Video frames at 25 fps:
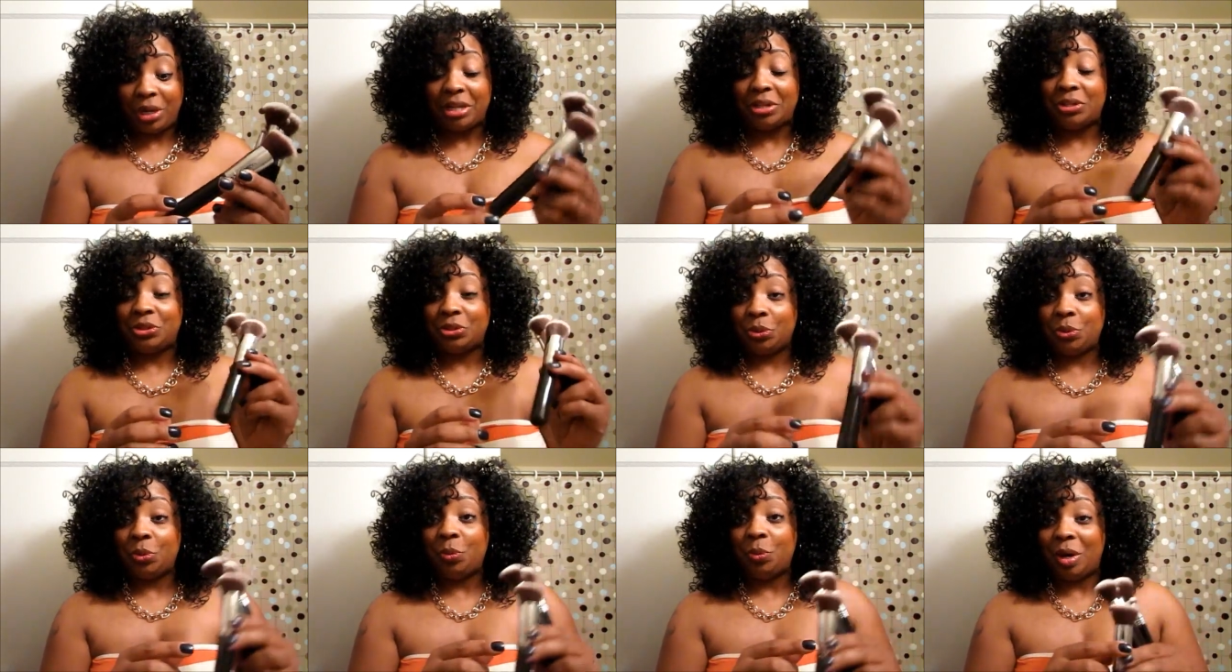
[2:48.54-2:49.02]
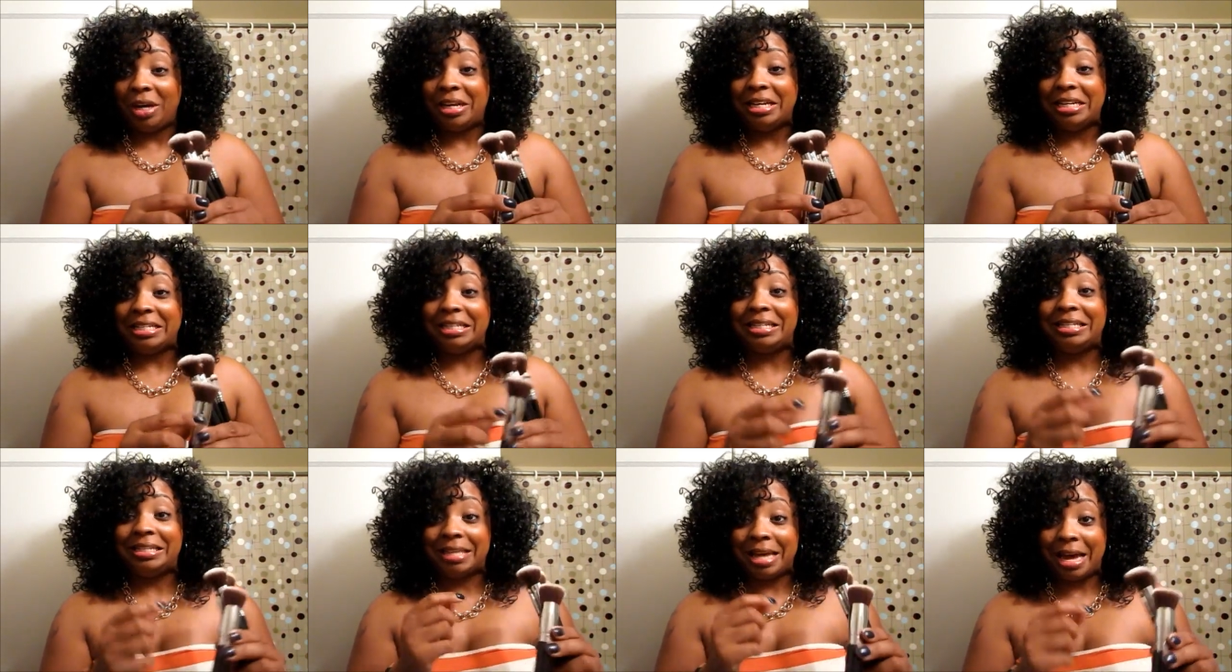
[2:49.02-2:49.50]
to what
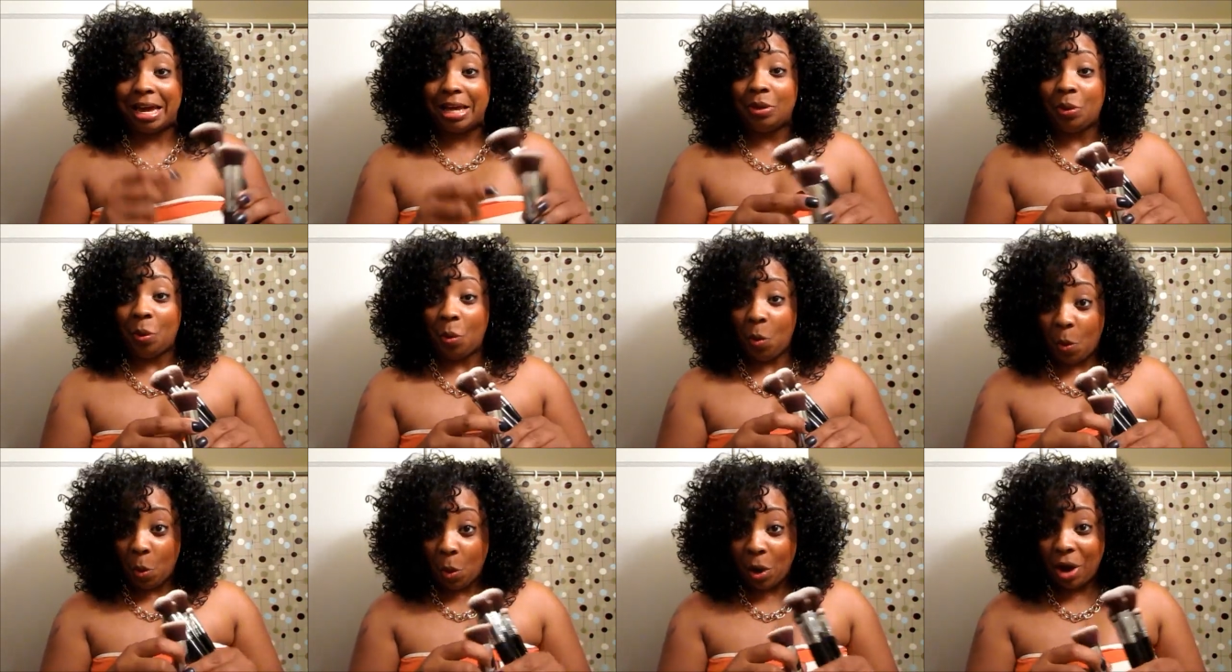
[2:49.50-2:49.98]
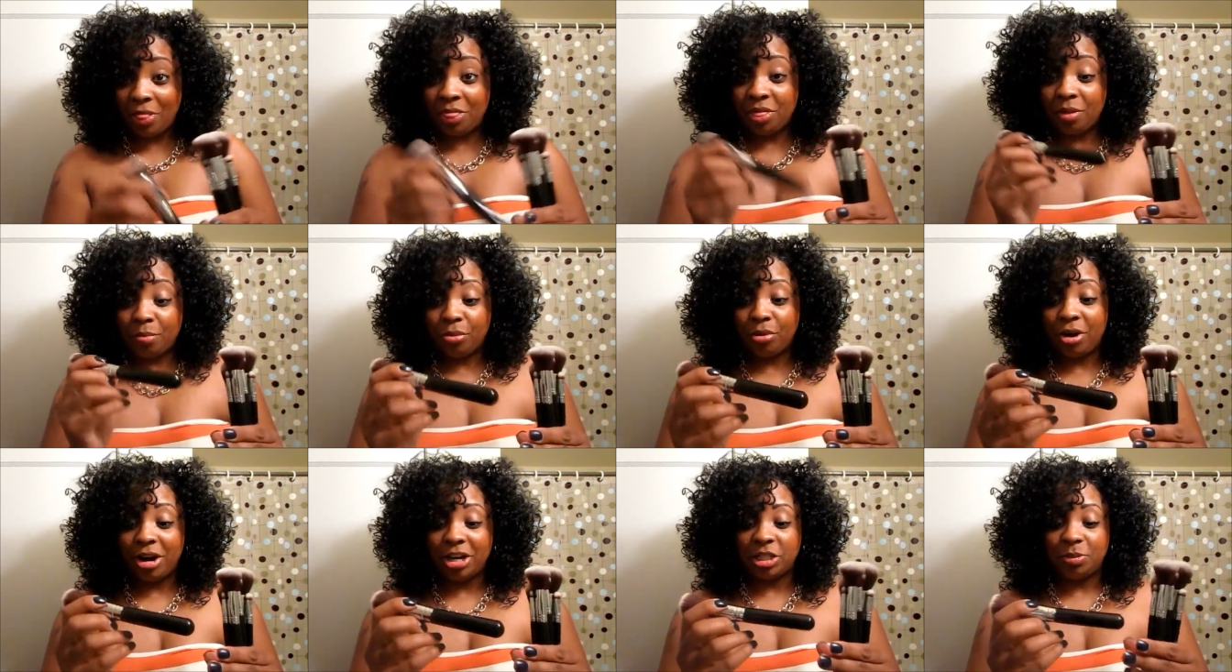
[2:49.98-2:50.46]
is said on the
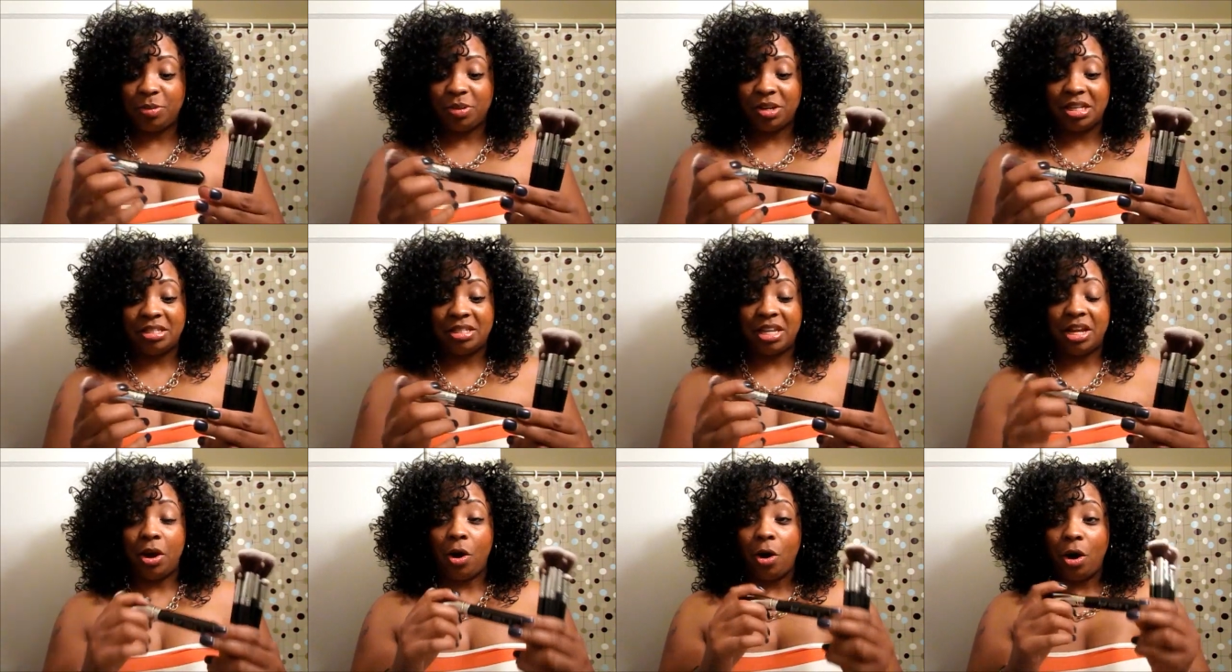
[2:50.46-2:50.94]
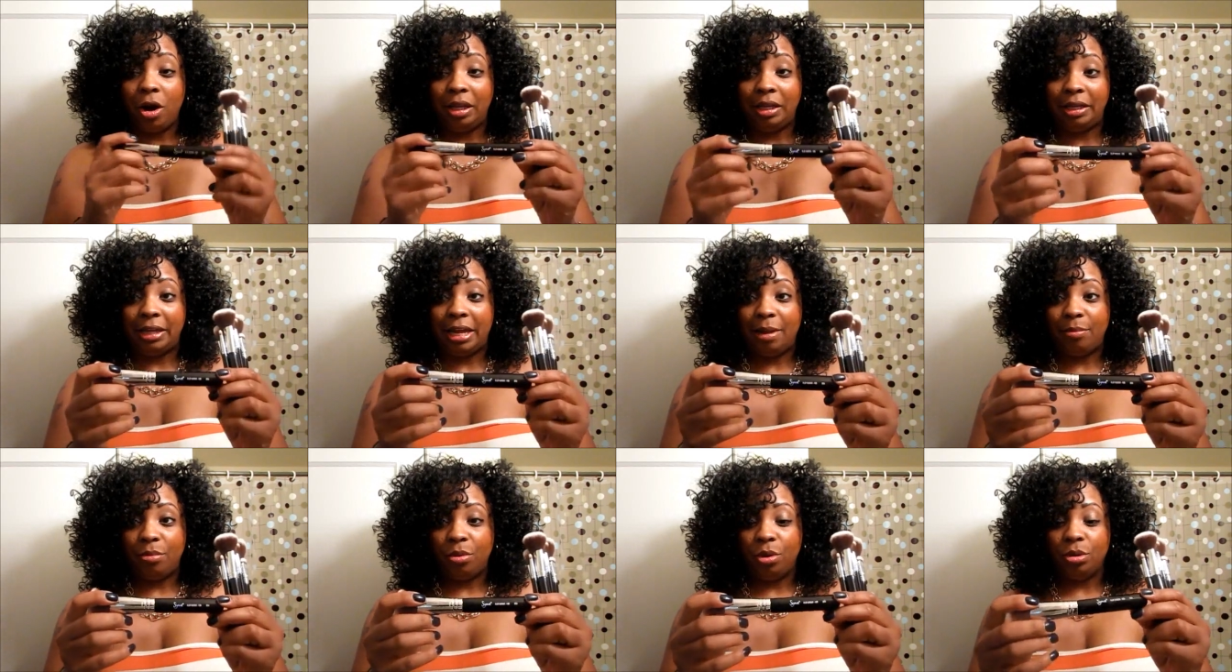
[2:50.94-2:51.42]
brush, because they are
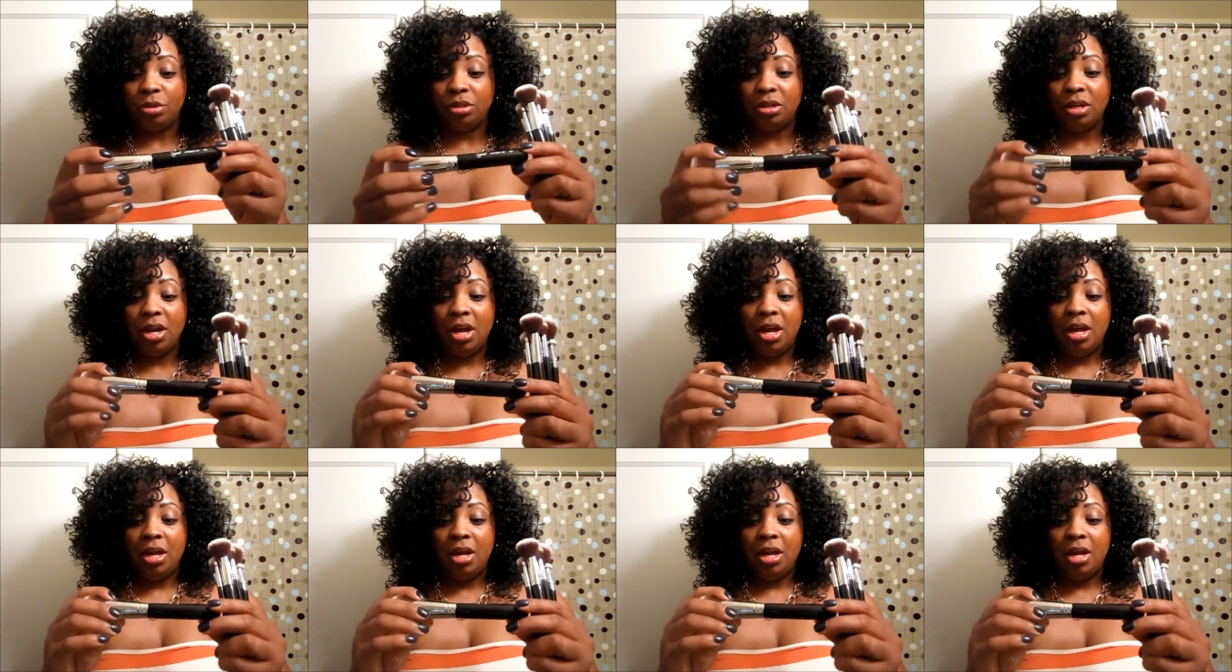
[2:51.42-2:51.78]
labeled.